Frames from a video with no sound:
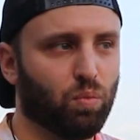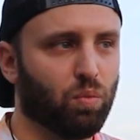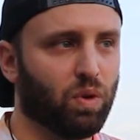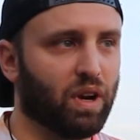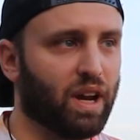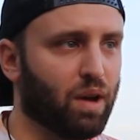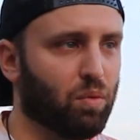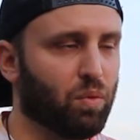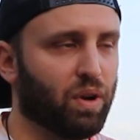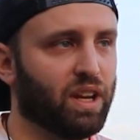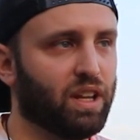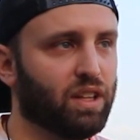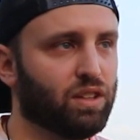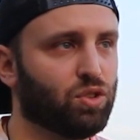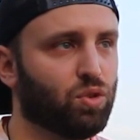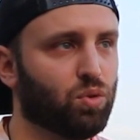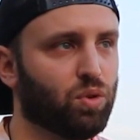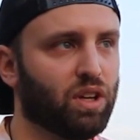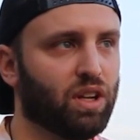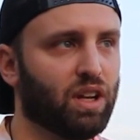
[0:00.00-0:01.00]
When I went
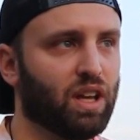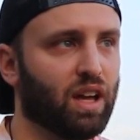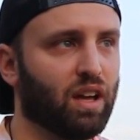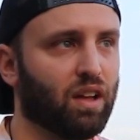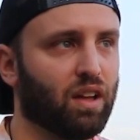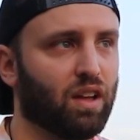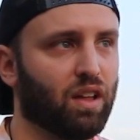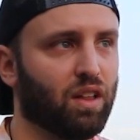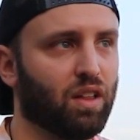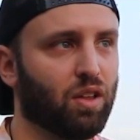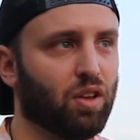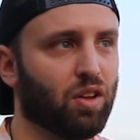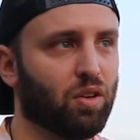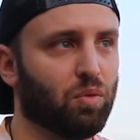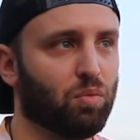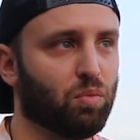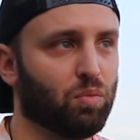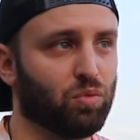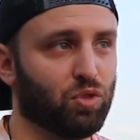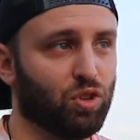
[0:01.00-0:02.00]
into it,
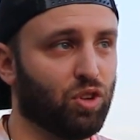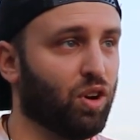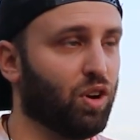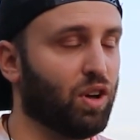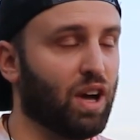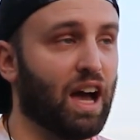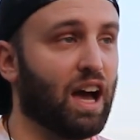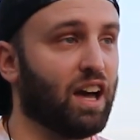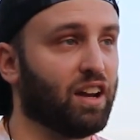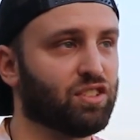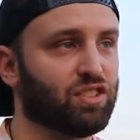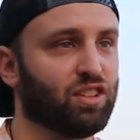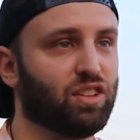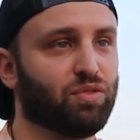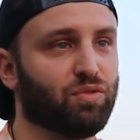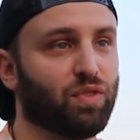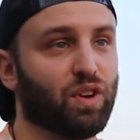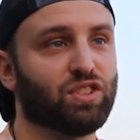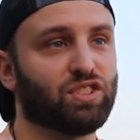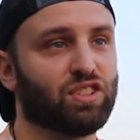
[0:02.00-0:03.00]
honestly,
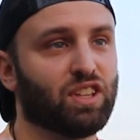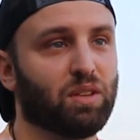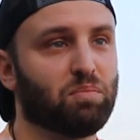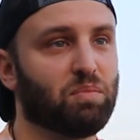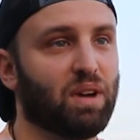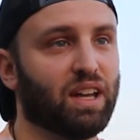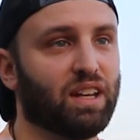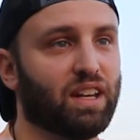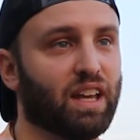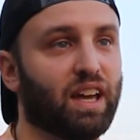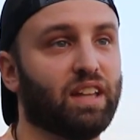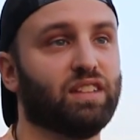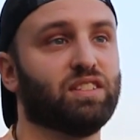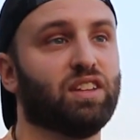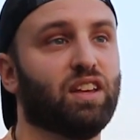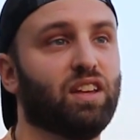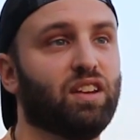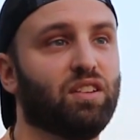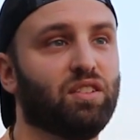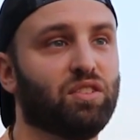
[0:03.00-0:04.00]
the first thing my dad
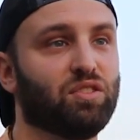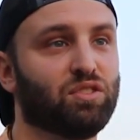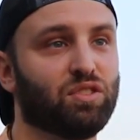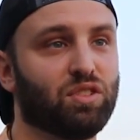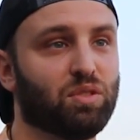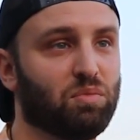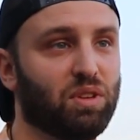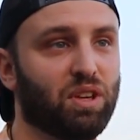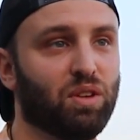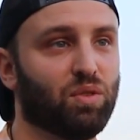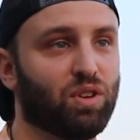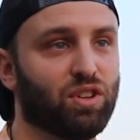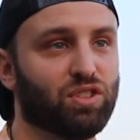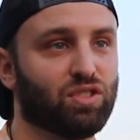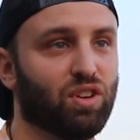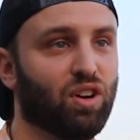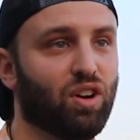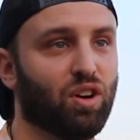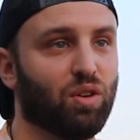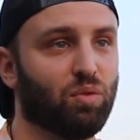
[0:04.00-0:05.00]
said to me
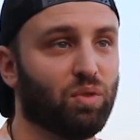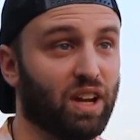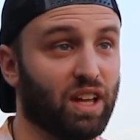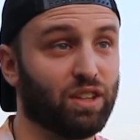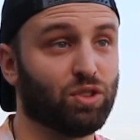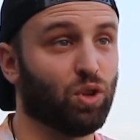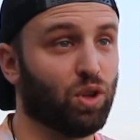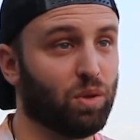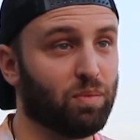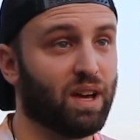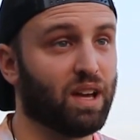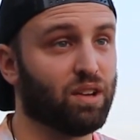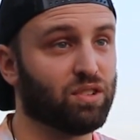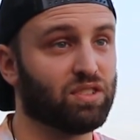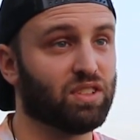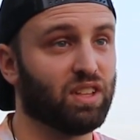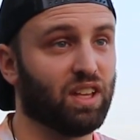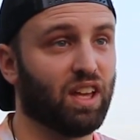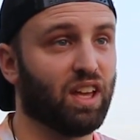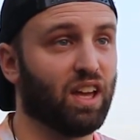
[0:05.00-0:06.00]
was, when I told him I
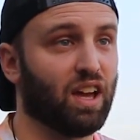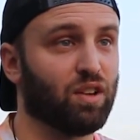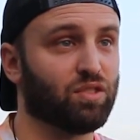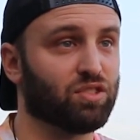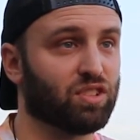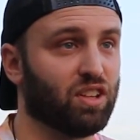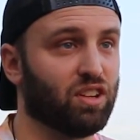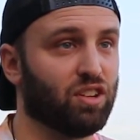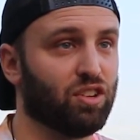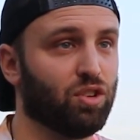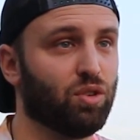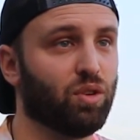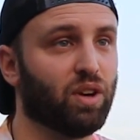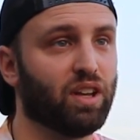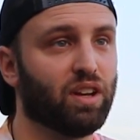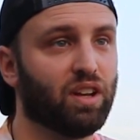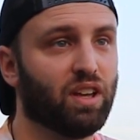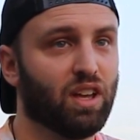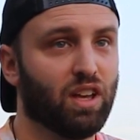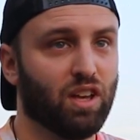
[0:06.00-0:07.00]
was thinking I was going to do
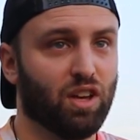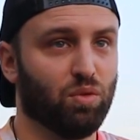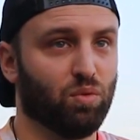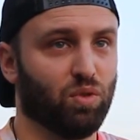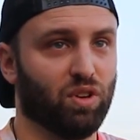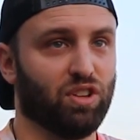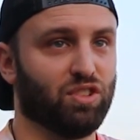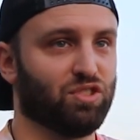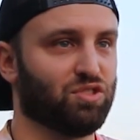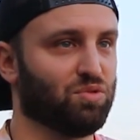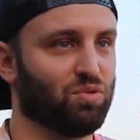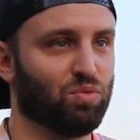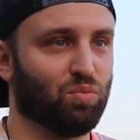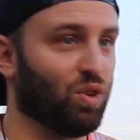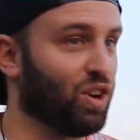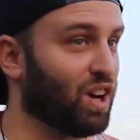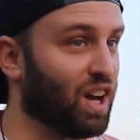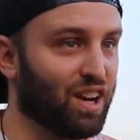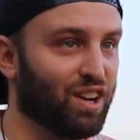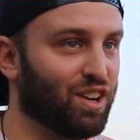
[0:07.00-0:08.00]
it, was,
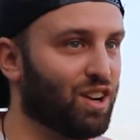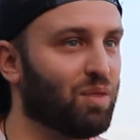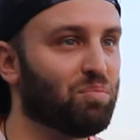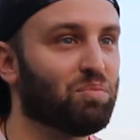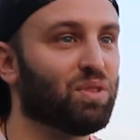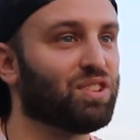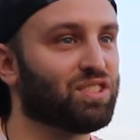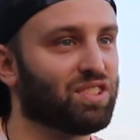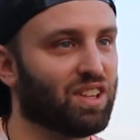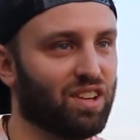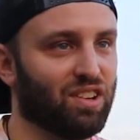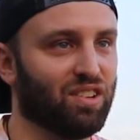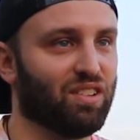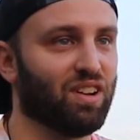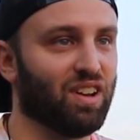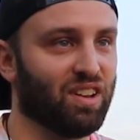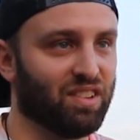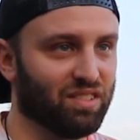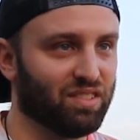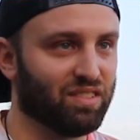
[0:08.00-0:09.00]
what kind of numbers can
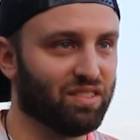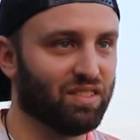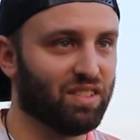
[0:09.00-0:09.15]
you run?